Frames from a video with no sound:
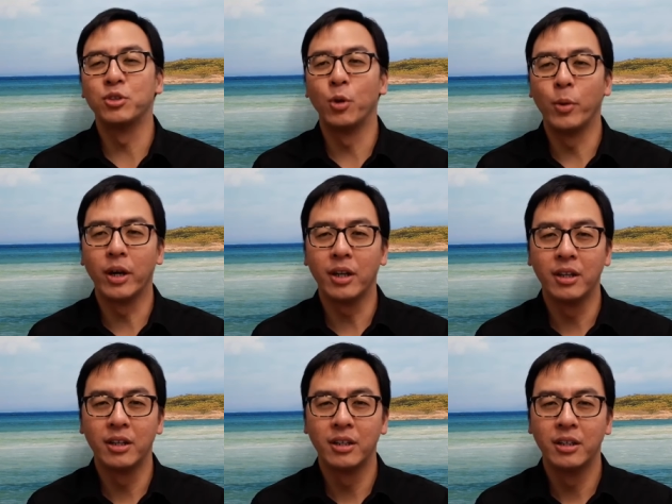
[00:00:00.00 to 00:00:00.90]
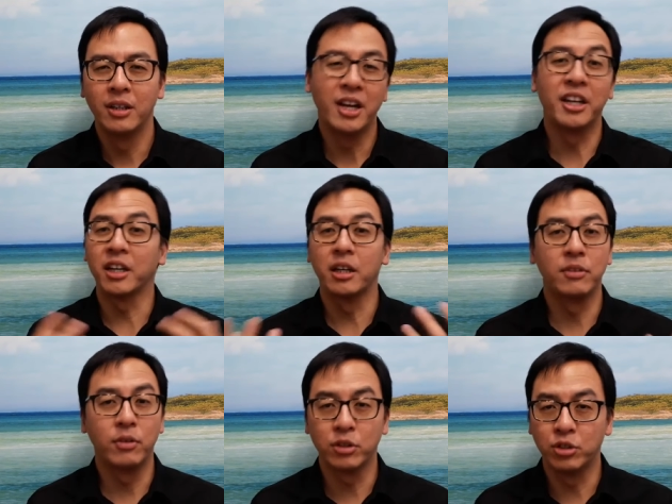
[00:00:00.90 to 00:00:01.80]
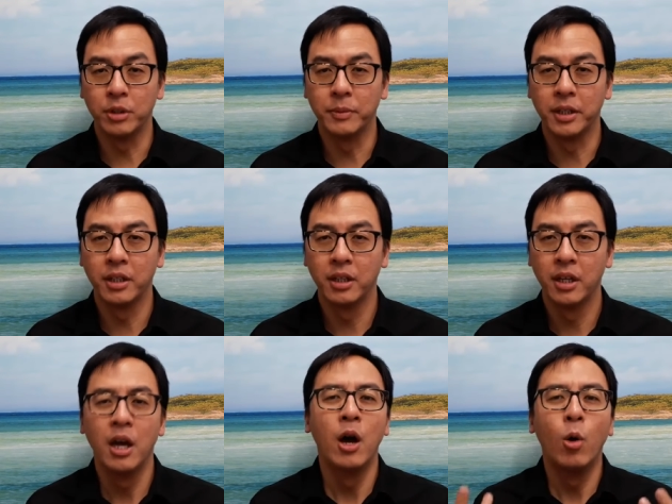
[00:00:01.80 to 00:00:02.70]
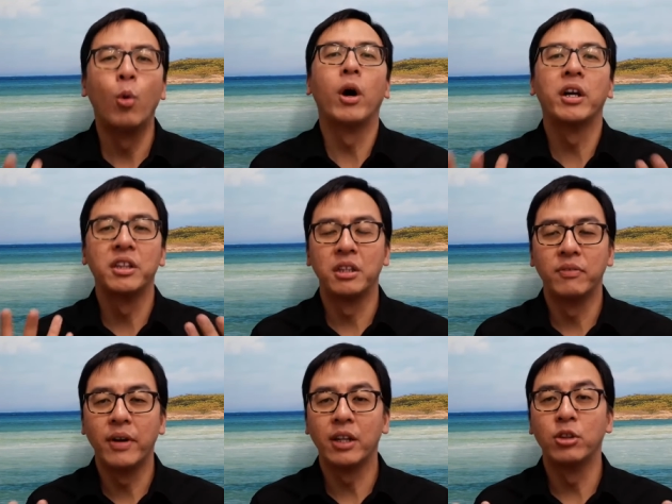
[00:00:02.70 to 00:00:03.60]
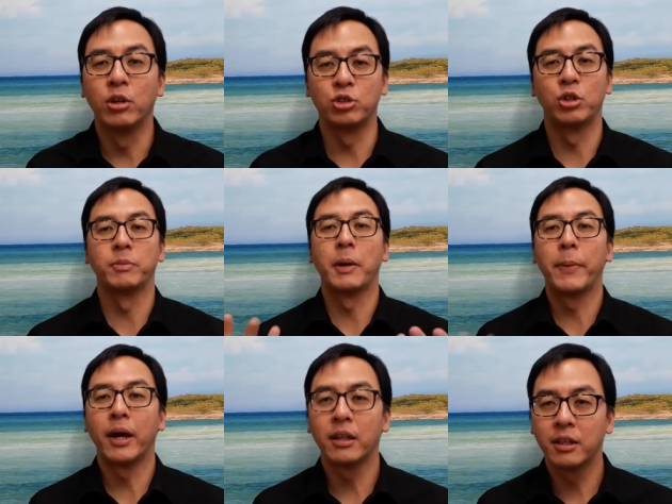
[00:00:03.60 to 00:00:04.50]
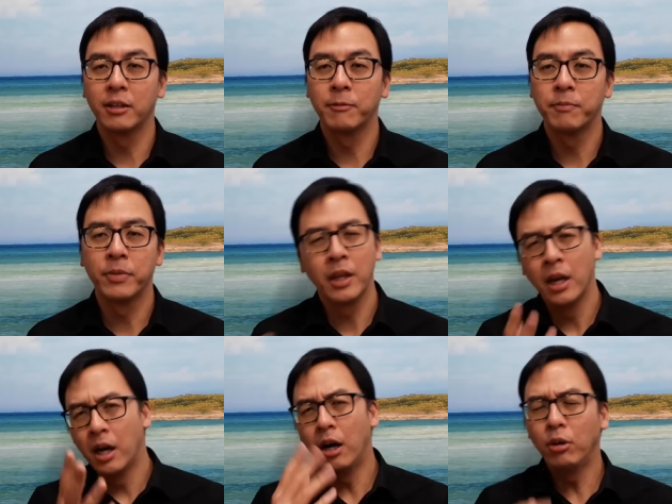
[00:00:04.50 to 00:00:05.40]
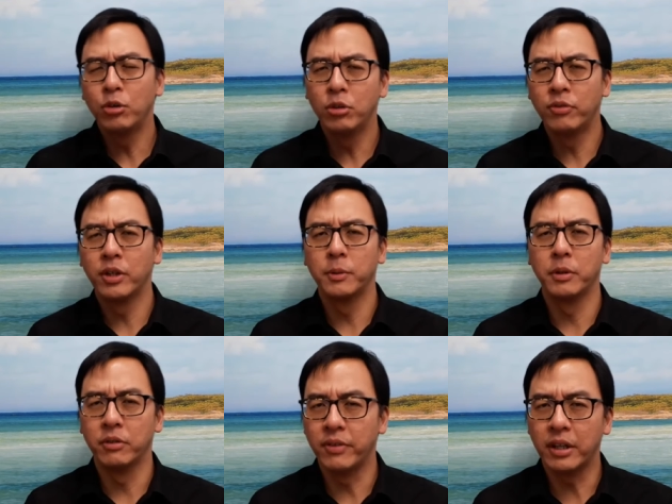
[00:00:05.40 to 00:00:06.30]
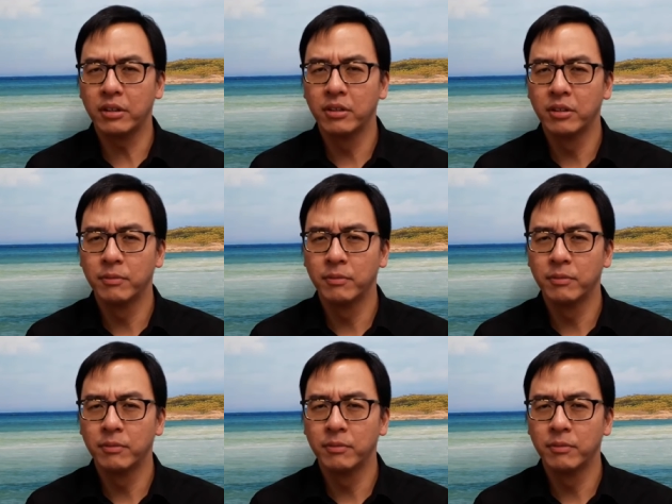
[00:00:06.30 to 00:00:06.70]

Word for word: not well, and I can't afford treatment. Why did a vet not treat my pet? How do you feel about a vet?